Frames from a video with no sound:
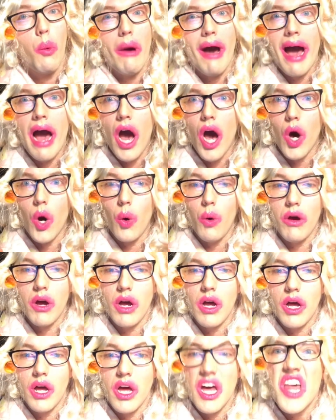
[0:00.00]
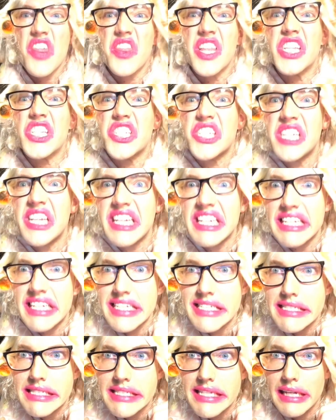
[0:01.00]
Wow, the chin
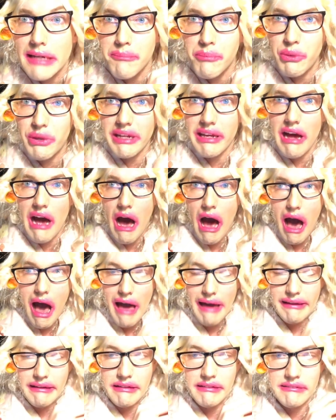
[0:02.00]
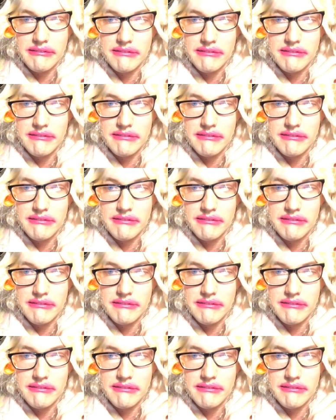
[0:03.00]
can sing pretty high.